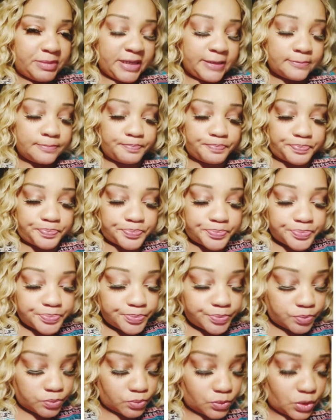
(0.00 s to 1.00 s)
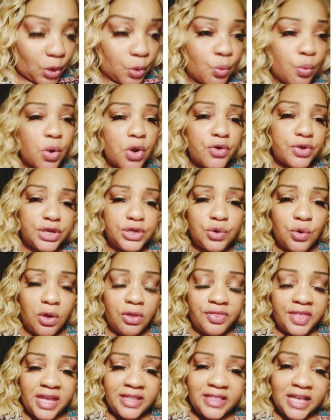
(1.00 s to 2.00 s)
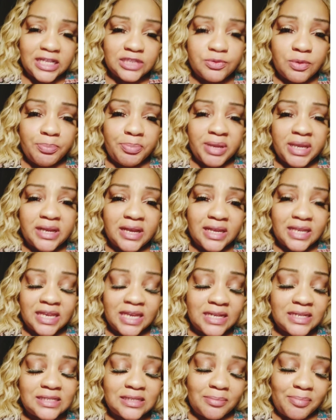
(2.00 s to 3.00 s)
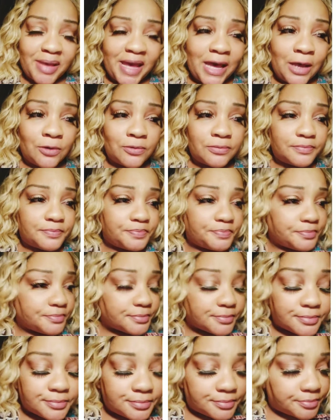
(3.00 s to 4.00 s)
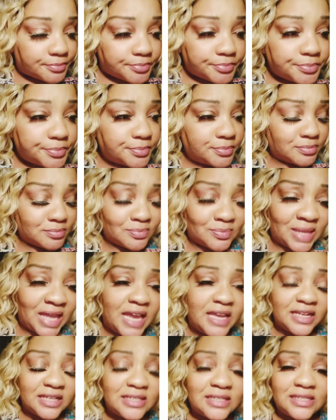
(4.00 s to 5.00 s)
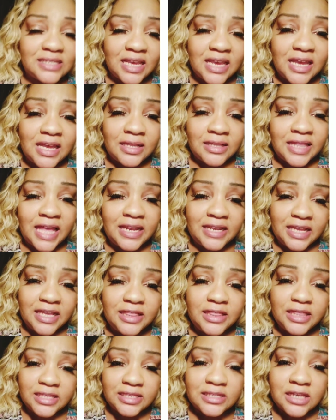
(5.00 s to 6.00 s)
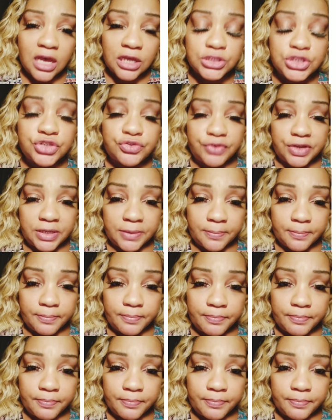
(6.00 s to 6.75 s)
me. Work and all that. That's what being a kid is about. And it's sad that in this country,